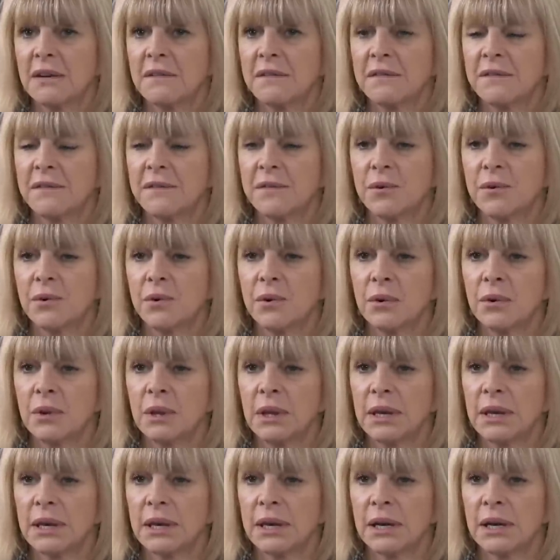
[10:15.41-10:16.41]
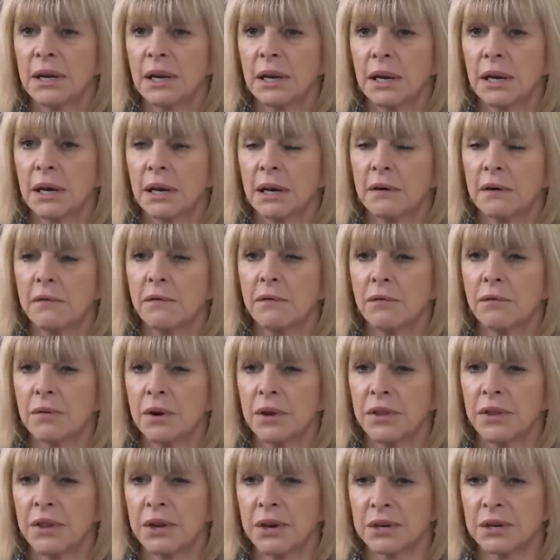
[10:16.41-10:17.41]
Fall in love
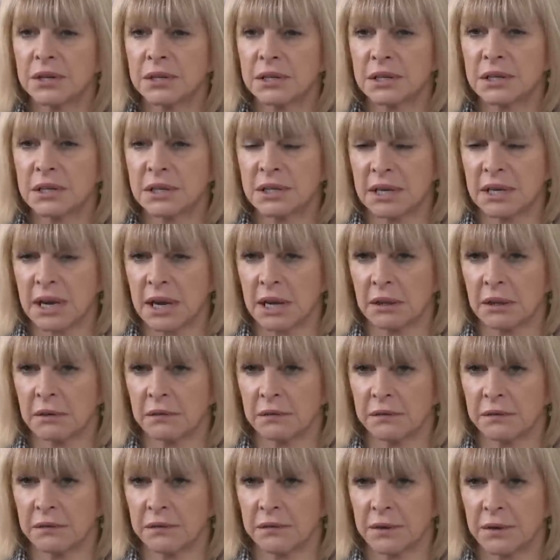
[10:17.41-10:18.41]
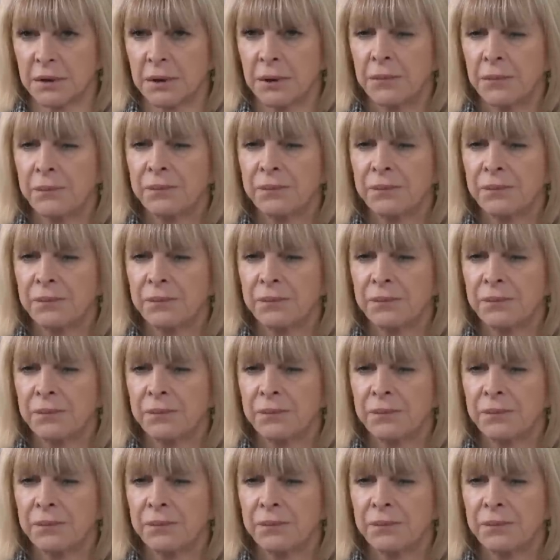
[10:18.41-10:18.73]
with yourself.